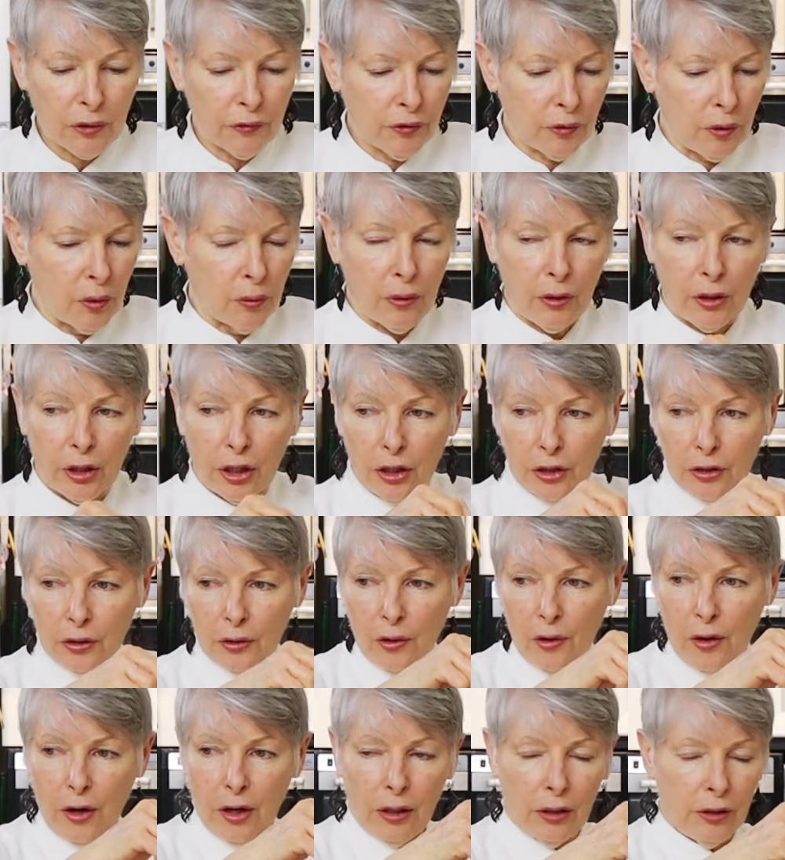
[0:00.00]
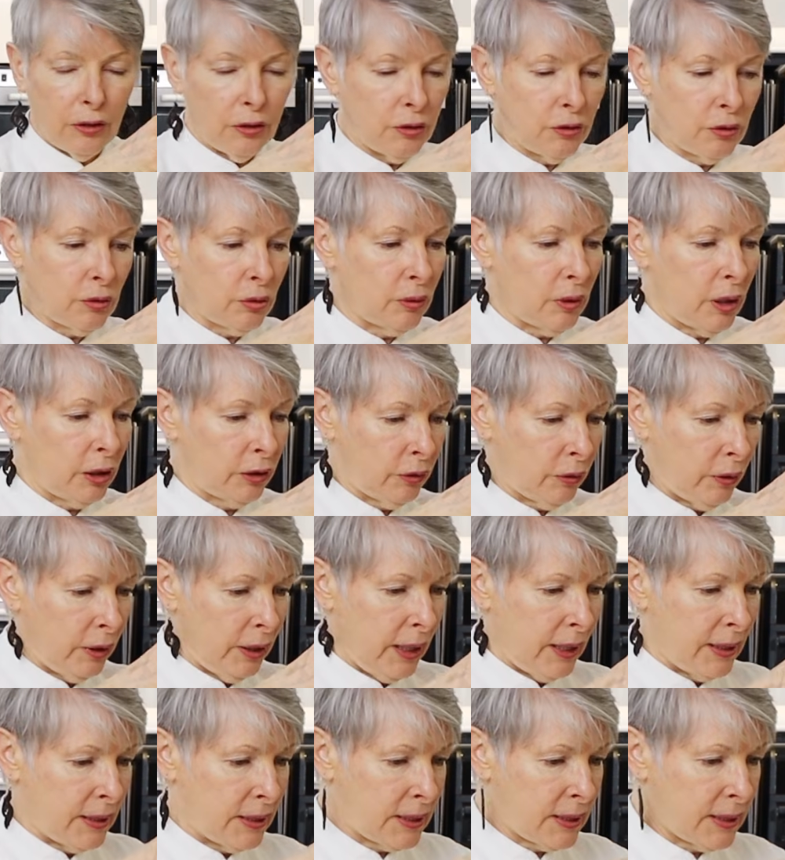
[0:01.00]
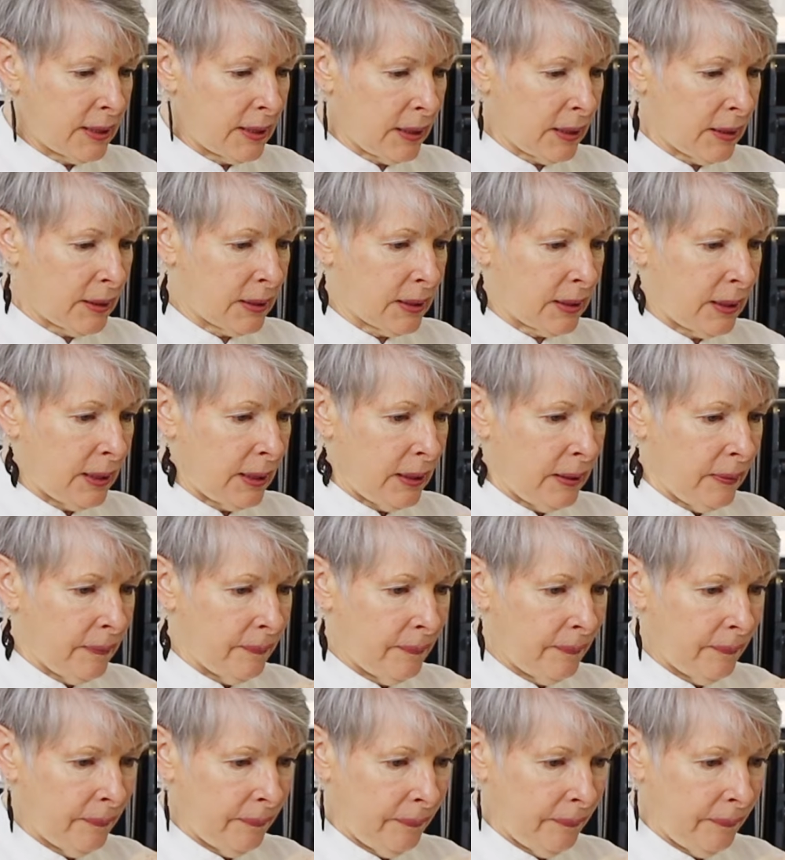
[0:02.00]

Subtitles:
of coconut oil, 260.